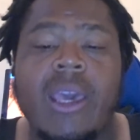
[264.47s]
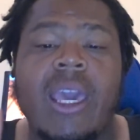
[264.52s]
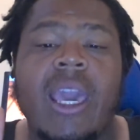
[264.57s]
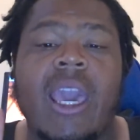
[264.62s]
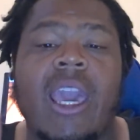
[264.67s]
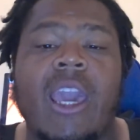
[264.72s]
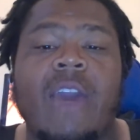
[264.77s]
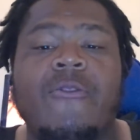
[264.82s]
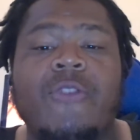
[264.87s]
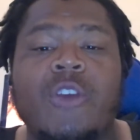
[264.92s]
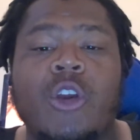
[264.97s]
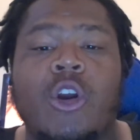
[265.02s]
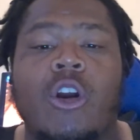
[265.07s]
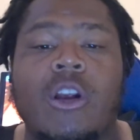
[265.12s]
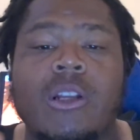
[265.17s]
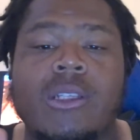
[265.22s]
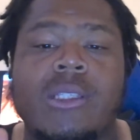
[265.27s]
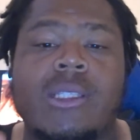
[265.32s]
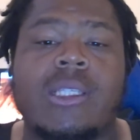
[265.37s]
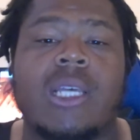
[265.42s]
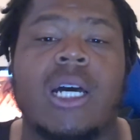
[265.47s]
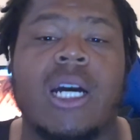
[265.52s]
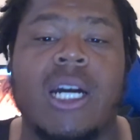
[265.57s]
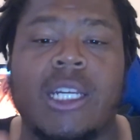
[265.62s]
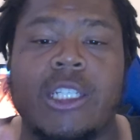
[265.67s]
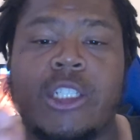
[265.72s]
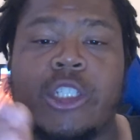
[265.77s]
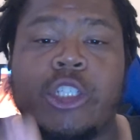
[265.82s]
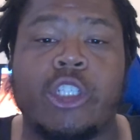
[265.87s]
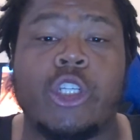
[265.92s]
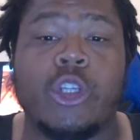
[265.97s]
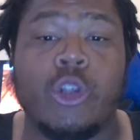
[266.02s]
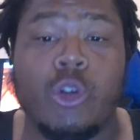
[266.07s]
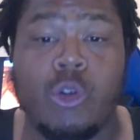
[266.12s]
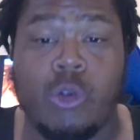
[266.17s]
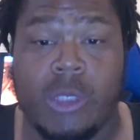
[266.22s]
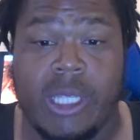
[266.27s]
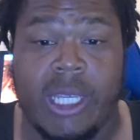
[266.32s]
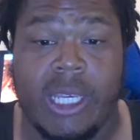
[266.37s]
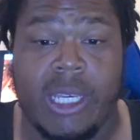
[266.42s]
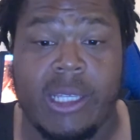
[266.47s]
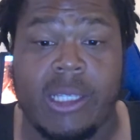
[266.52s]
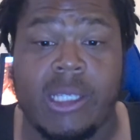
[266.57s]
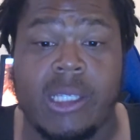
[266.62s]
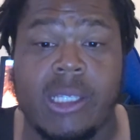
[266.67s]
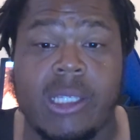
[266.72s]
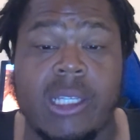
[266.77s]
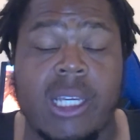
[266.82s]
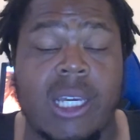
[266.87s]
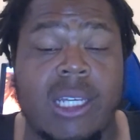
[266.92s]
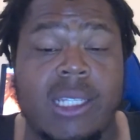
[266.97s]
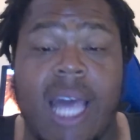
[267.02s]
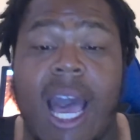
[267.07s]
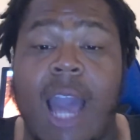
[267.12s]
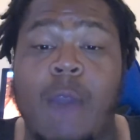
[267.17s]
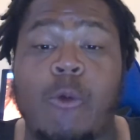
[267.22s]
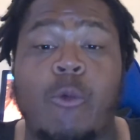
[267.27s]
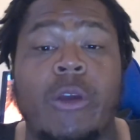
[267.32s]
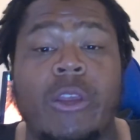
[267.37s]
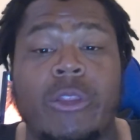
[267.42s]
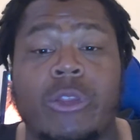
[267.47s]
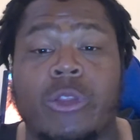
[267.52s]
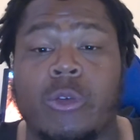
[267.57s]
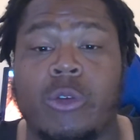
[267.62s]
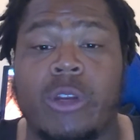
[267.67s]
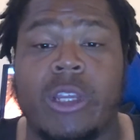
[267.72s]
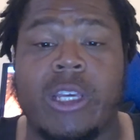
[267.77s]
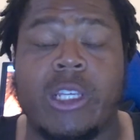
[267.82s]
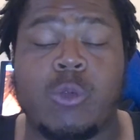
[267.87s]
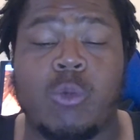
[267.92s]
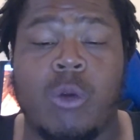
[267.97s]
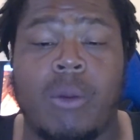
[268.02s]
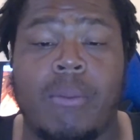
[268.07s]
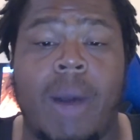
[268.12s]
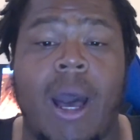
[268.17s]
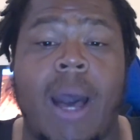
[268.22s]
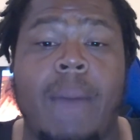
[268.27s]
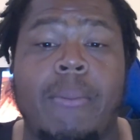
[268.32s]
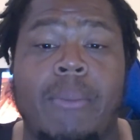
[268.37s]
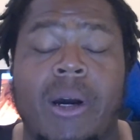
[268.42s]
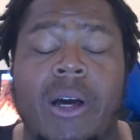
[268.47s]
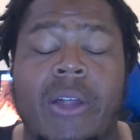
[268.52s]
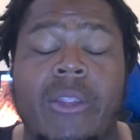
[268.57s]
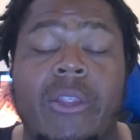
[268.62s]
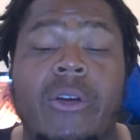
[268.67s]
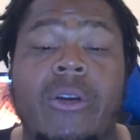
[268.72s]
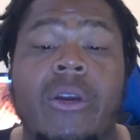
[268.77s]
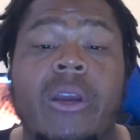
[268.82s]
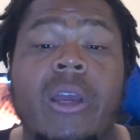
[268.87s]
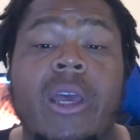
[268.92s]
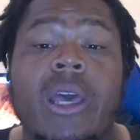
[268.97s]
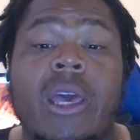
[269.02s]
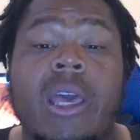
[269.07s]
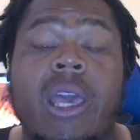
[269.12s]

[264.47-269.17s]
If your son chooses, because I went through this with my mother,